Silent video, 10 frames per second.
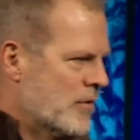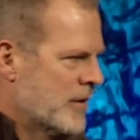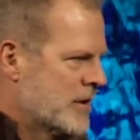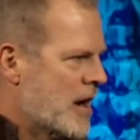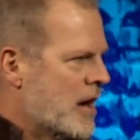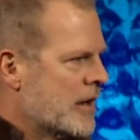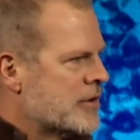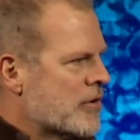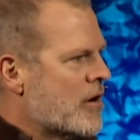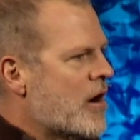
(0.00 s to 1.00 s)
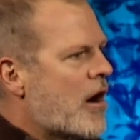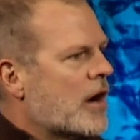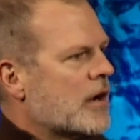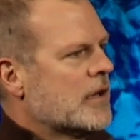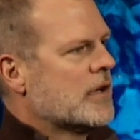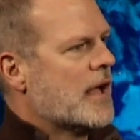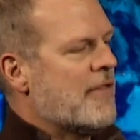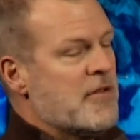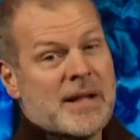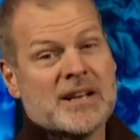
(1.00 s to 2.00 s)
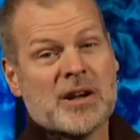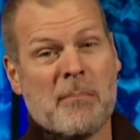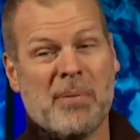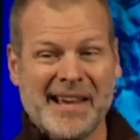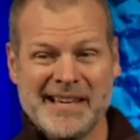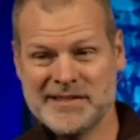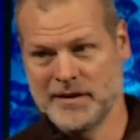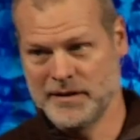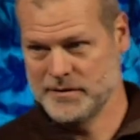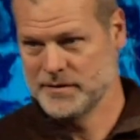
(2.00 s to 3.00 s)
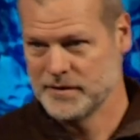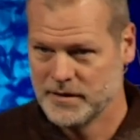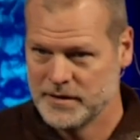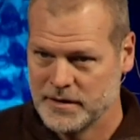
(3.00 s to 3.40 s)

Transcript: the Lord God in your heart? Have you been complacent